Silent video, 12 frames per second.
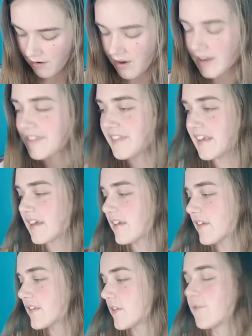I
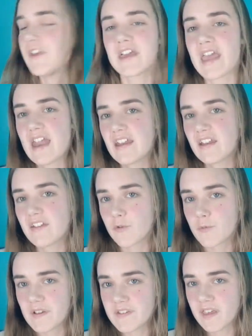think Sofia Kenin is the
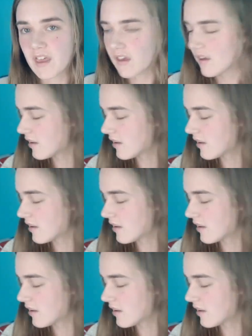risk here,